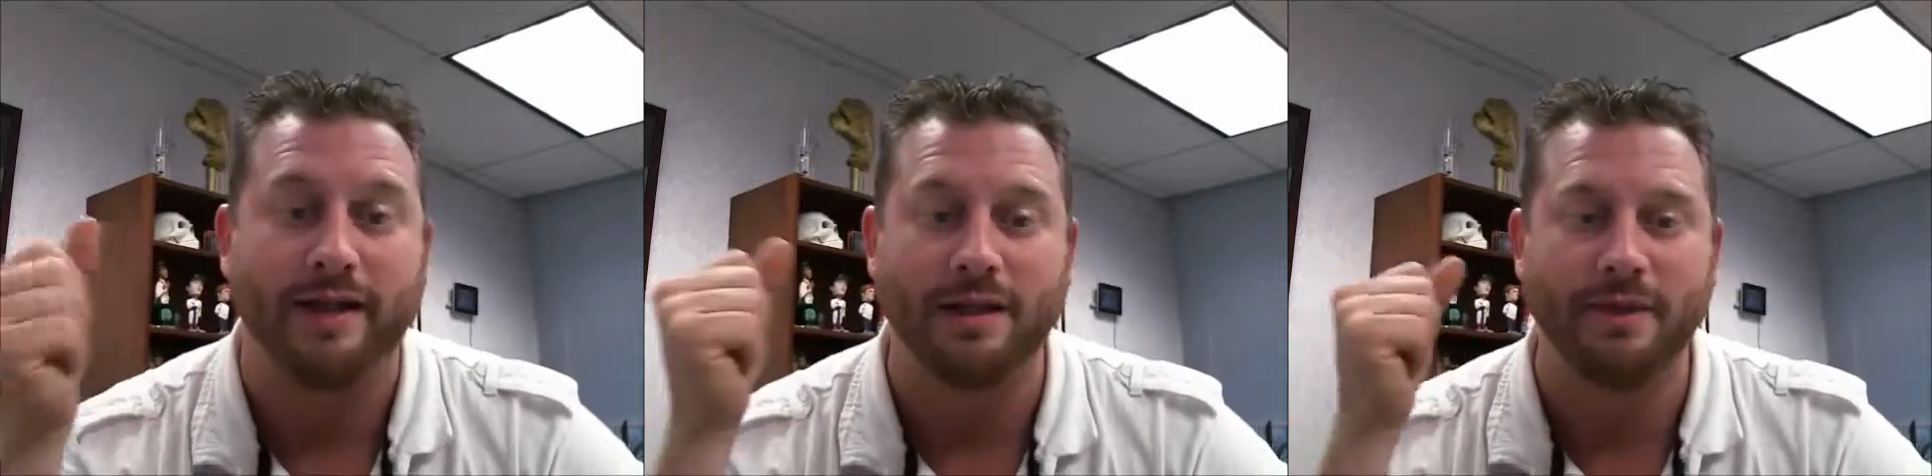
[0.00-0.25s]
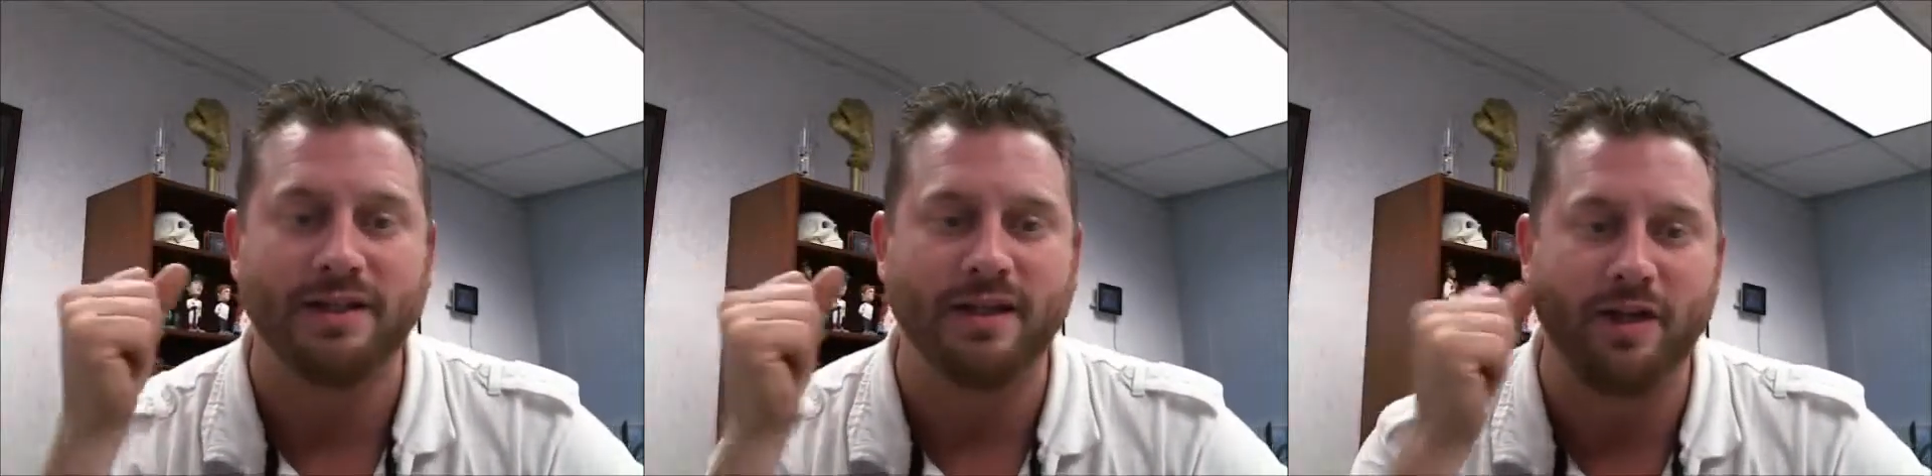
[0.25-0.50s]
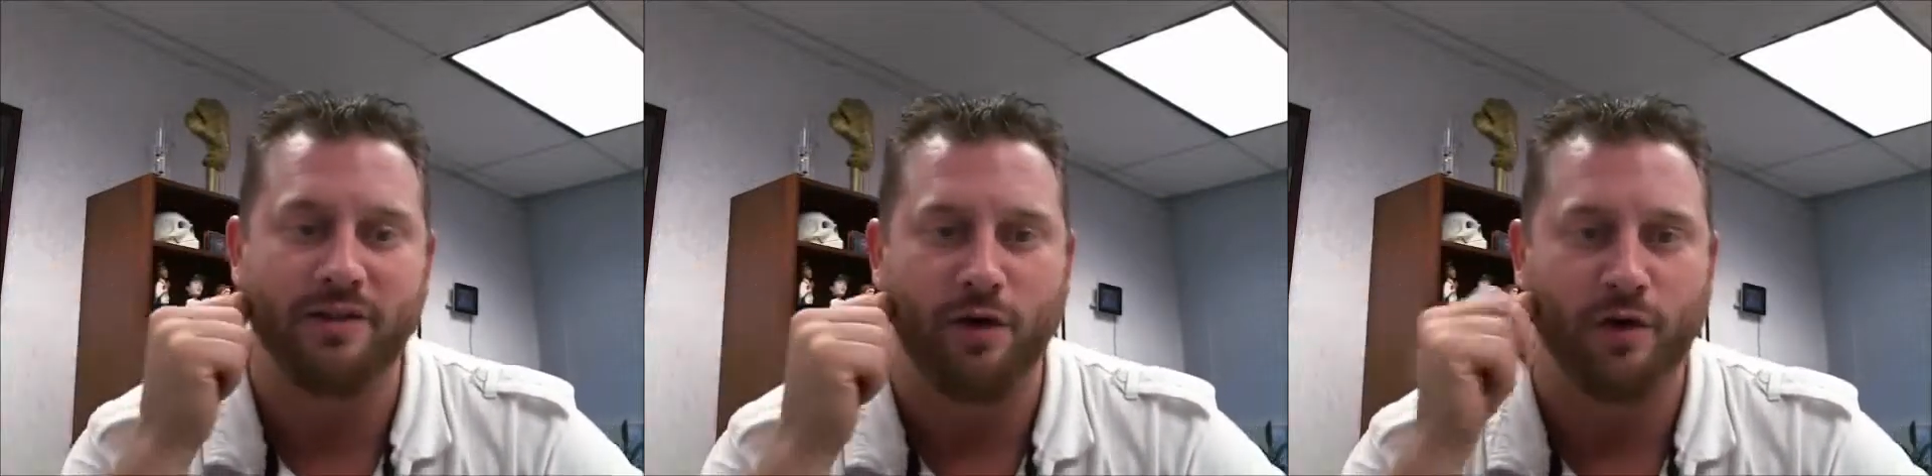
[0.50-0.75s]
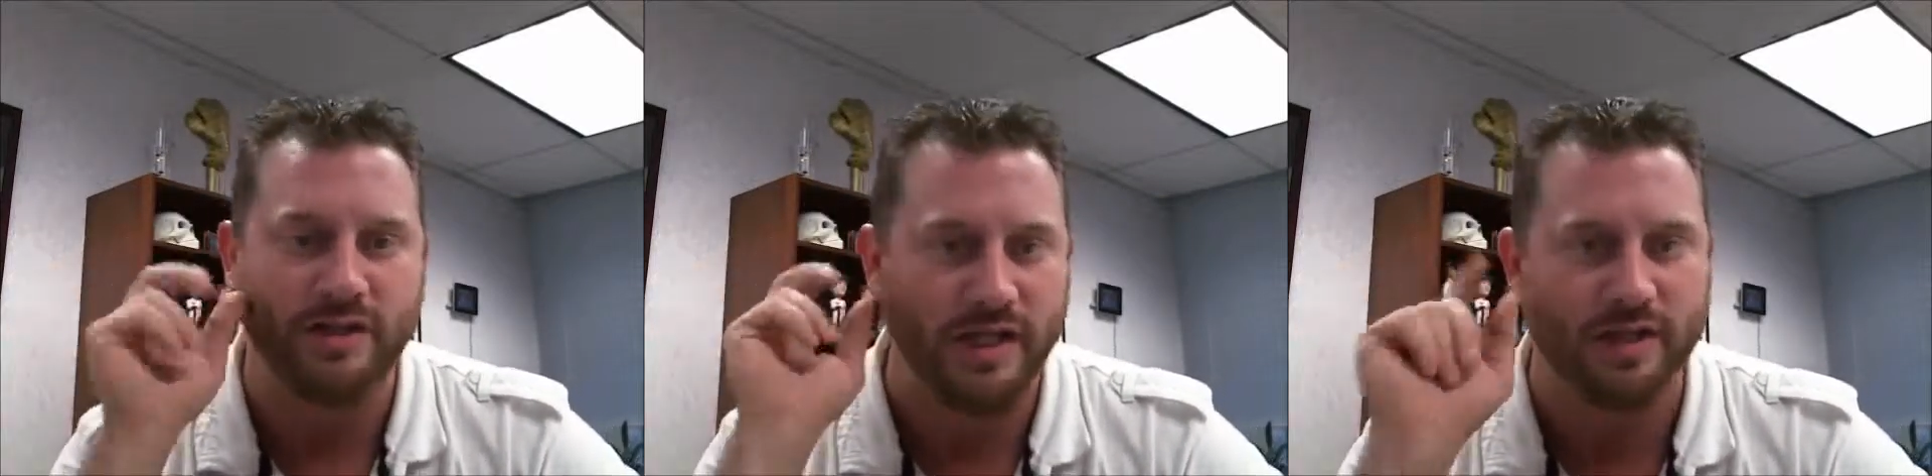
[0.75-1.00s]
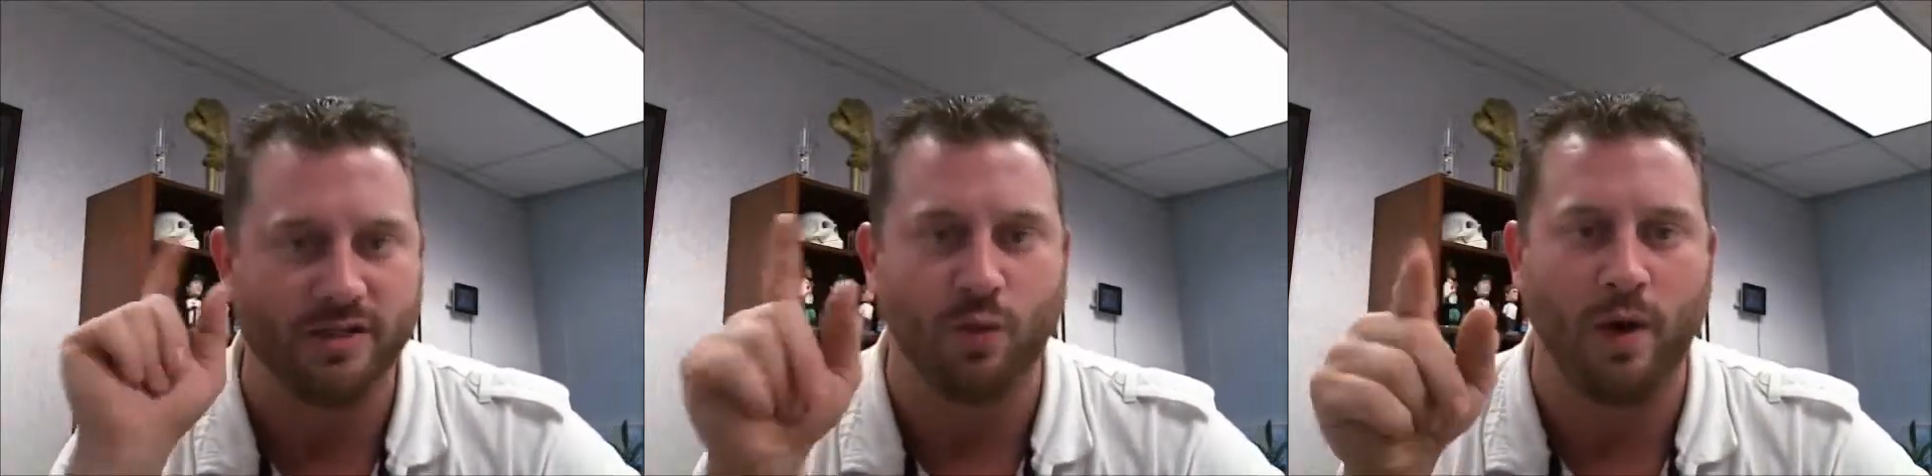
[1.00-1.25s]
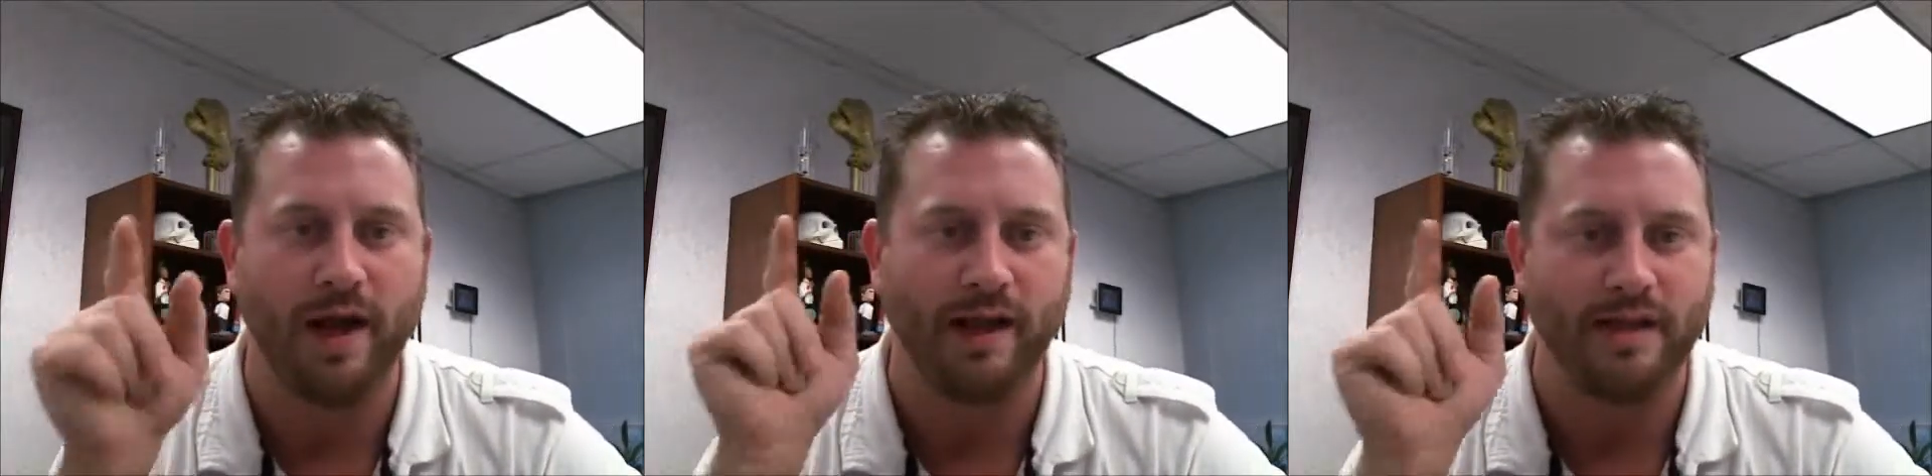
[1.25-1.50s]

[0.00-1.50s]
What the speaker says: And let me tell you, folks, it is way